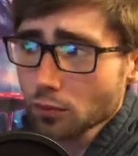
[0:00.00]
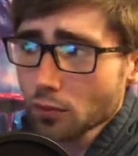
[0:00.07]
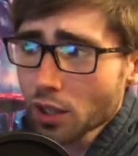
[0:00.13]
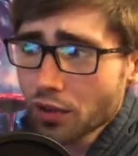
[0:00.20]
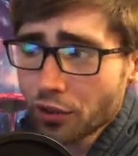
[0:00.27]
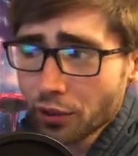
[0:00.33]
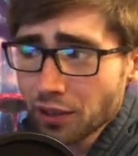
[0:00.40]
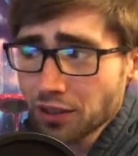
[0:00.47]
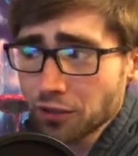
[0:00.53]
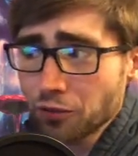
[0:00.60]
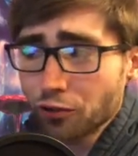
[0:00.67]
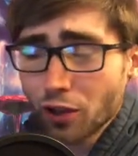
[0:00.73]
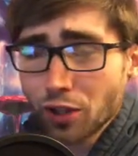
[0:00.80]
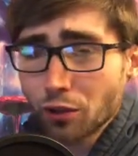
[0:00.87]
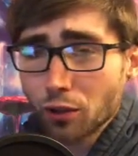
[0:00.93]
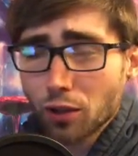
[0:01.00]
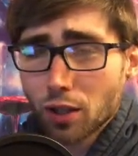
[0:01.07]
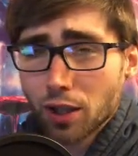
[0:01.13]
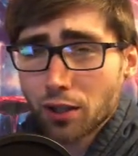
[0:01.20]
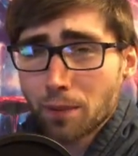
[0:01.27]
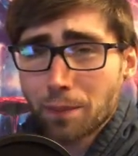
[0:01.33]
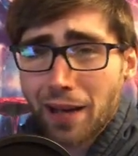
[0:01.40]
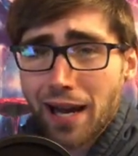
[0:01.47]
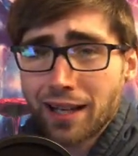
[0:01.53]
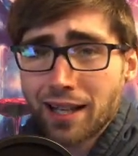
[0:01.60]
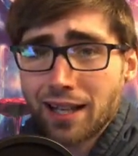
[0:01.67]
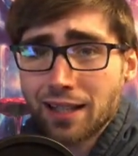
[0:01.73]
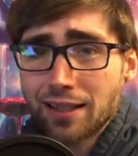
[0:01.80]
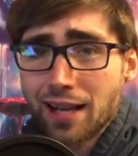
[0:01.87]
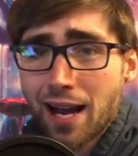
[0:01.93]
there is a funnel on the
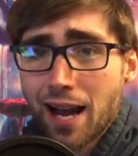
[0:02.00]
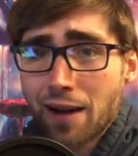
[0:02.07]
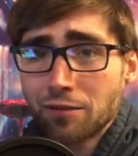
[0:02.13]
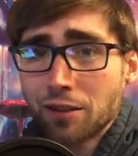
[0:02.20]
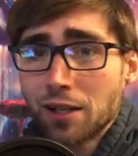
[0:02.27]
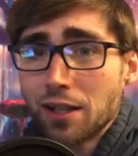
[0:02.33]
backhand half.